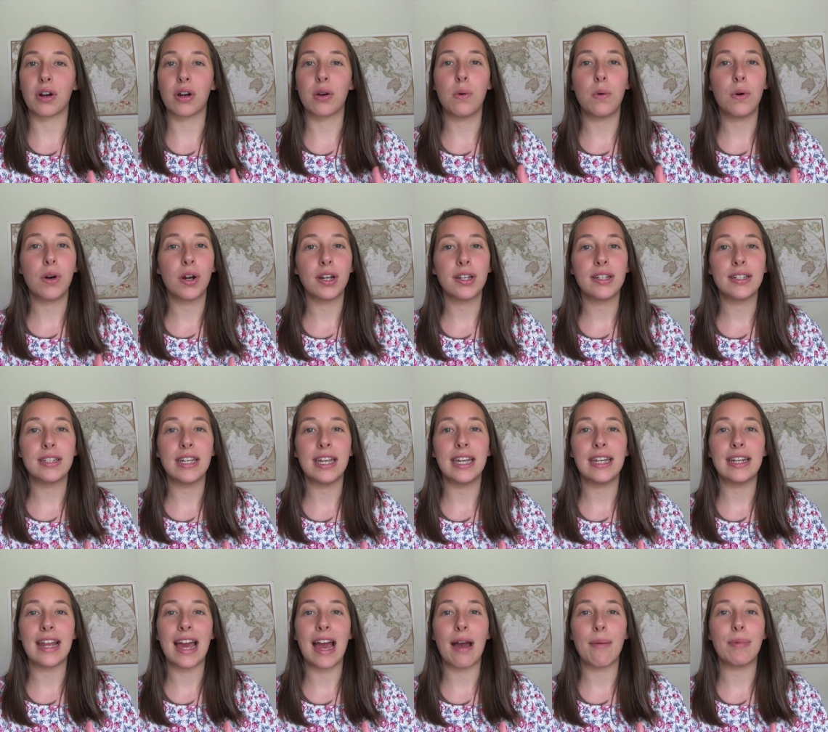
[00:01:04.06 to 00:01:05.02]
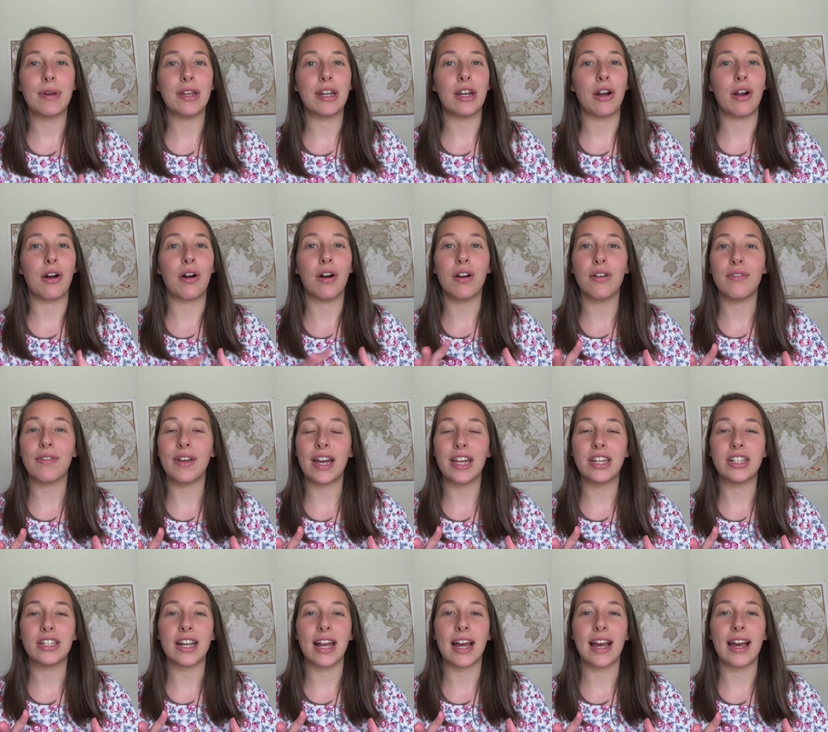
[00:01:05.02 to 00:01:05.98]
quarantine happened and all
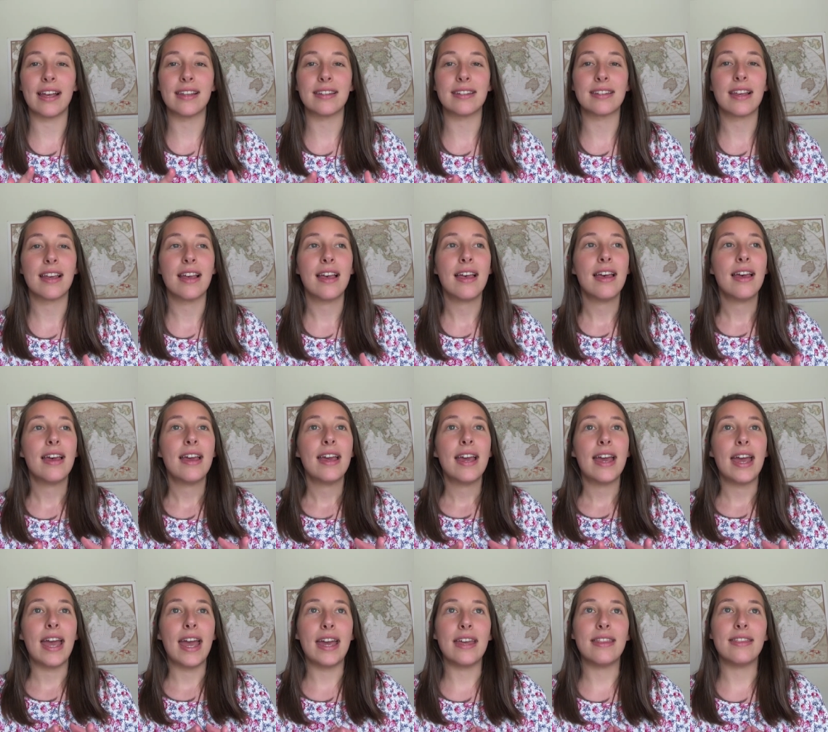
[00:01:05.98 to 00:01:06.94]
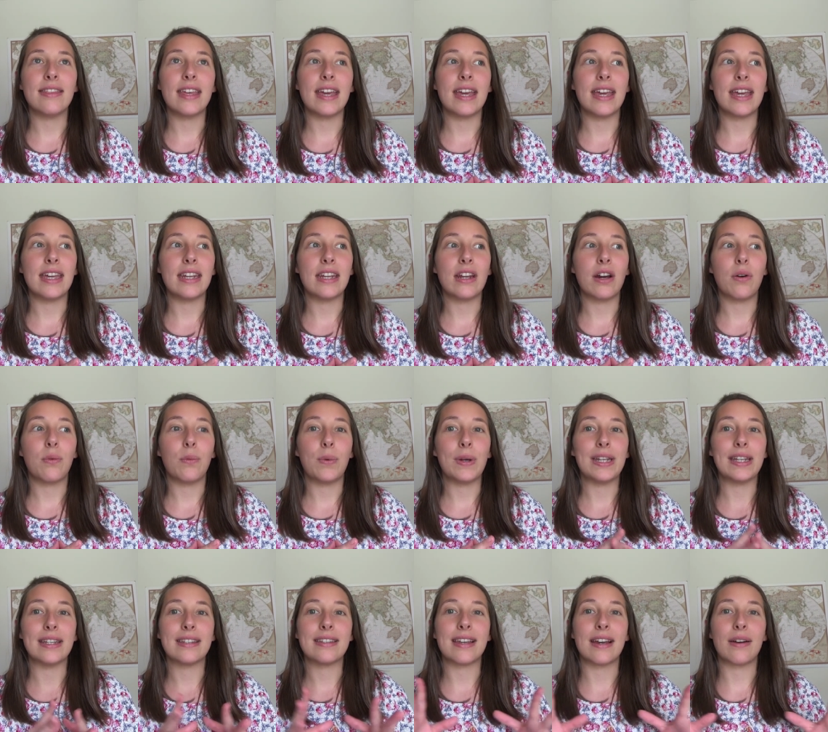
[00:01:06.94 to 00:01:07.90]
that jazz. And then
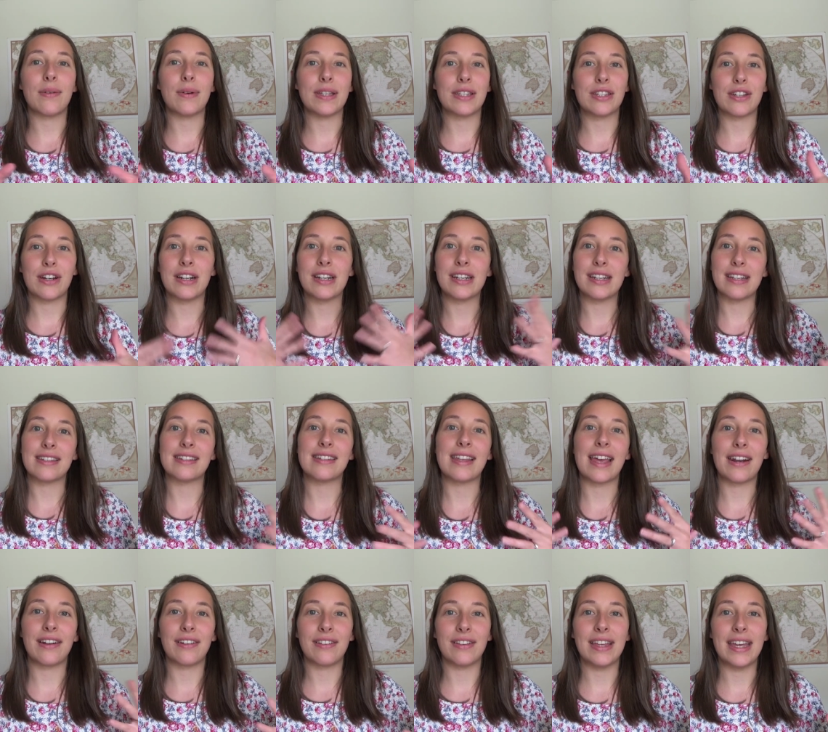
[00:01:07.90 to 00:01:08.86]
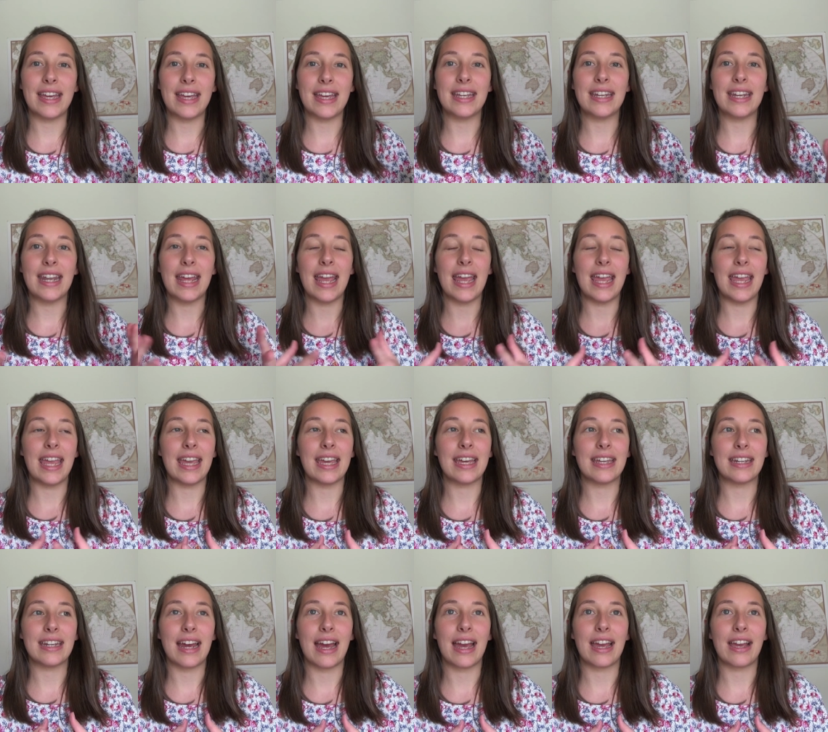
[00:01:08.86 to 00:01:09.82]
we just we started to settle in,
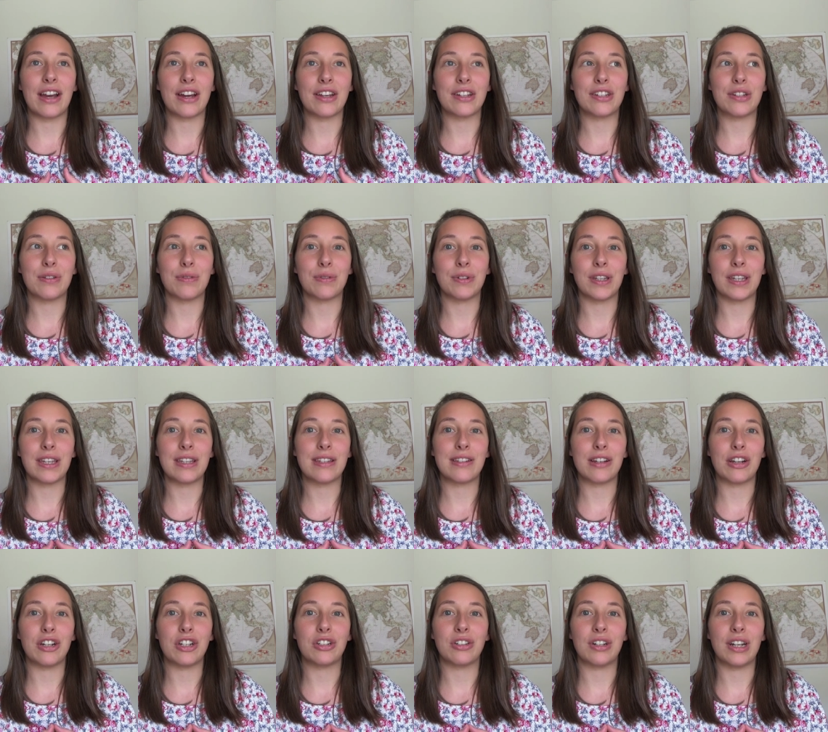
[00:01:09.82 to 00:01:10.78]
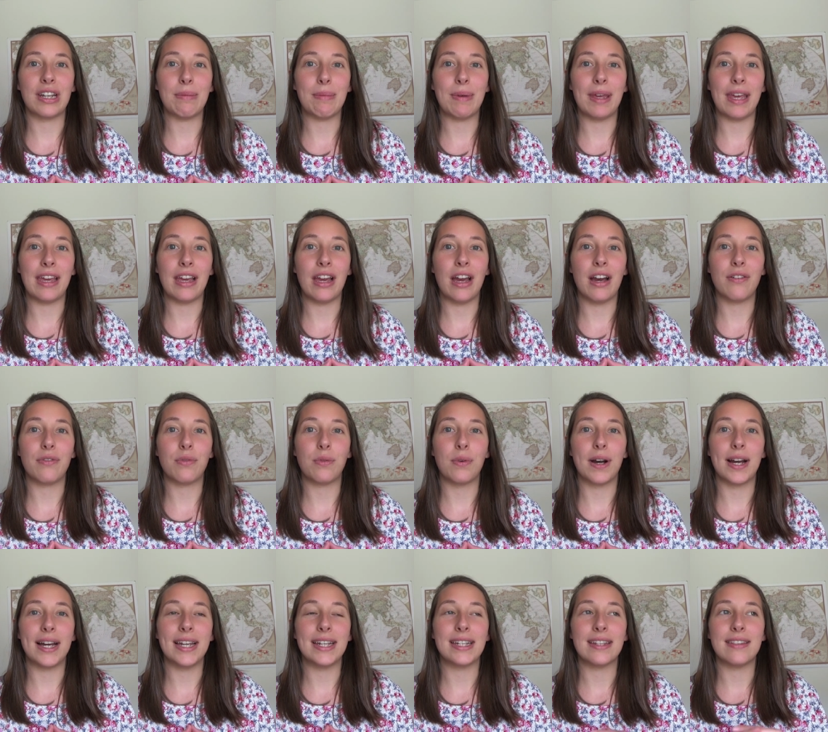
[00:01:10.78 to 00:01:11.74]
and I got to really start dreaming of
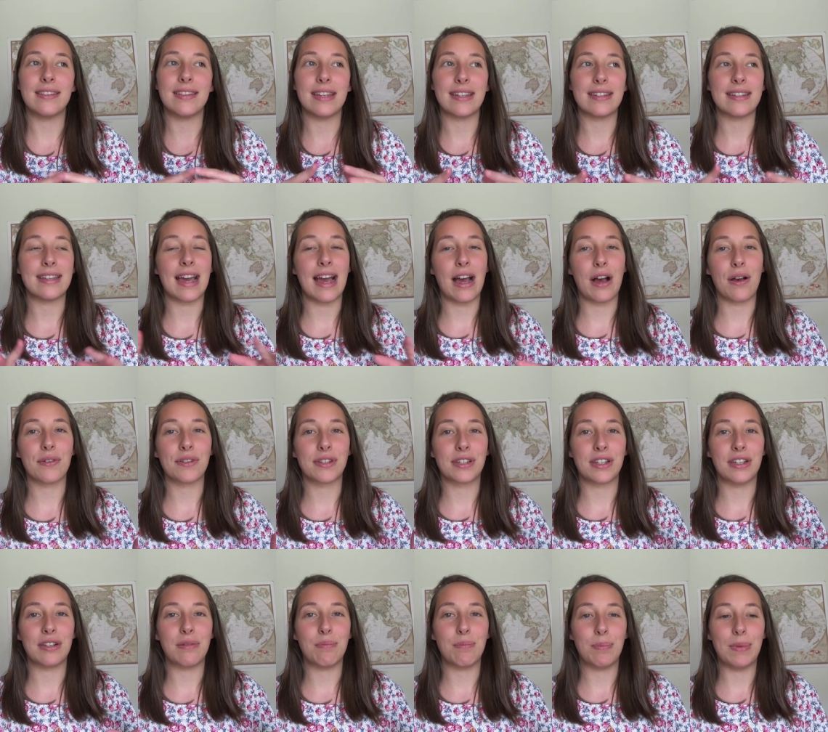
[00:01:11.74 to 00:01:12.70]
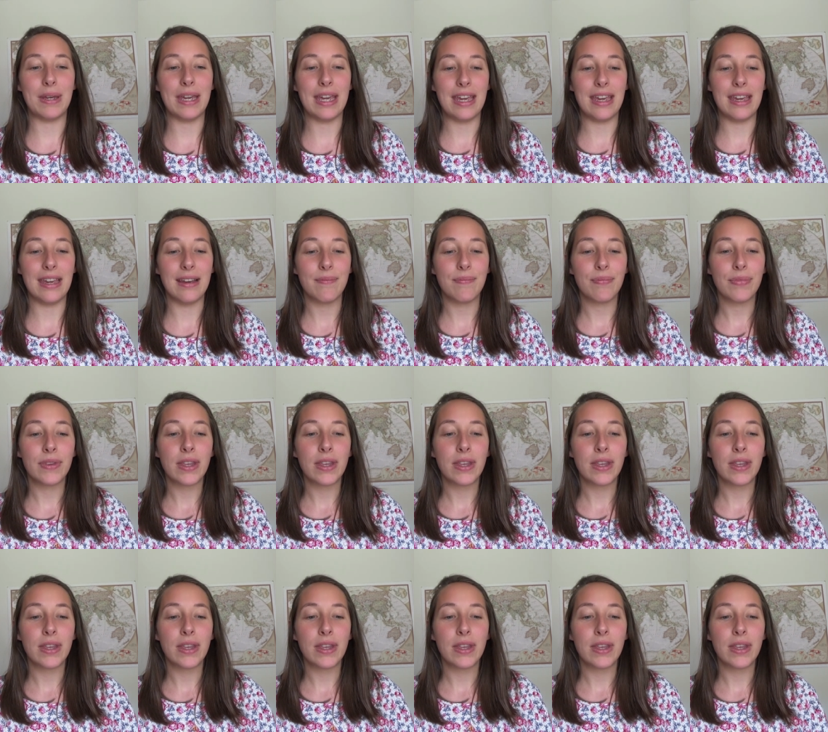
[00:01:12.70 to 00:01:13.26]
what this house could be.